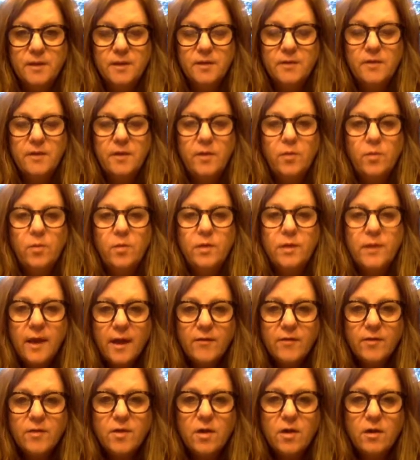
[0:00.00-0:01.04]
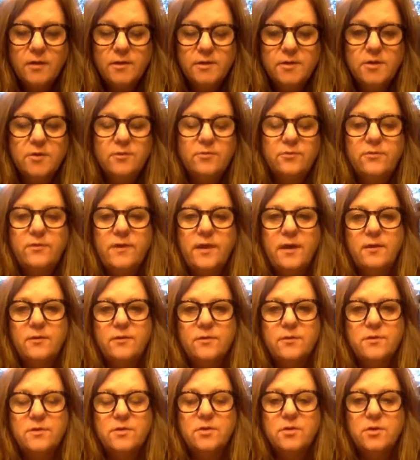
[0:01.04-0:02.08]
that we have a call in our
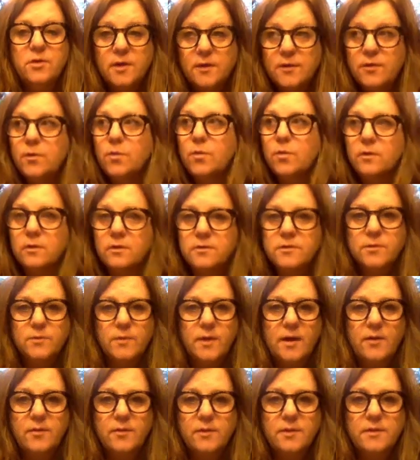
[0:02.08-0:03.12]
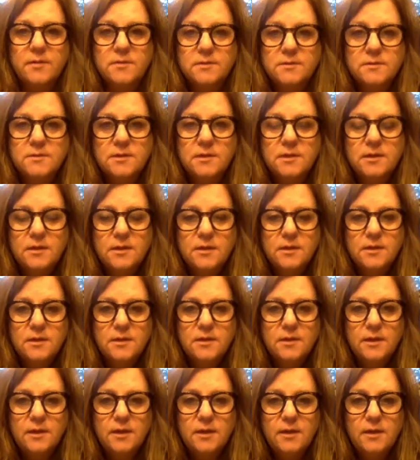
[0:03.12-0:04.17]
faith to look at the world around us.
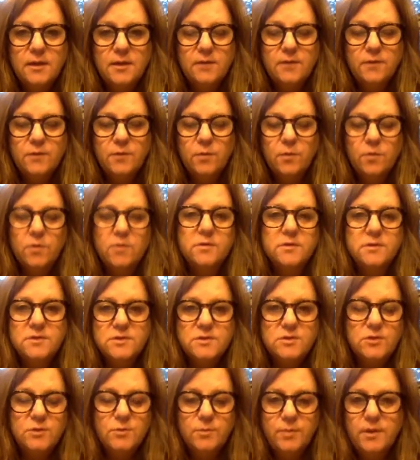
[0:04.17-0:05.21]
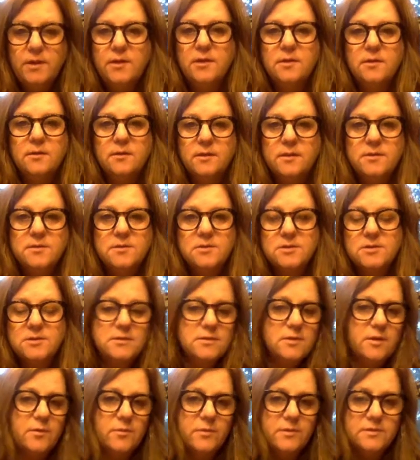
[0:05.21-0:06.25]
And if the world is too big, let's just
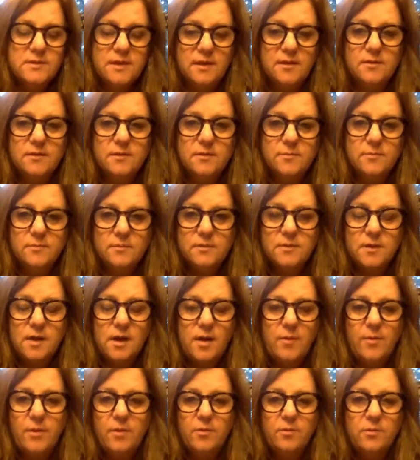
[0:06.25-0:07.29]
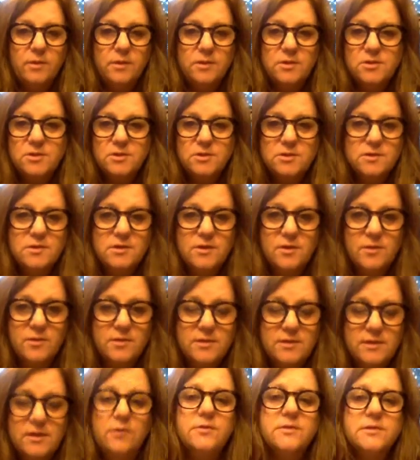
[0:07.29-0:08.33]
start with Salem. How about let's just start with
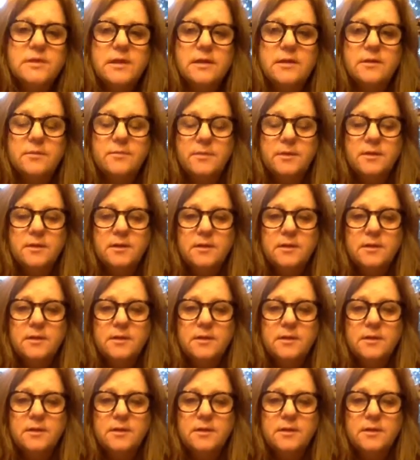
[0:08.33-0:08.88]
South Salem?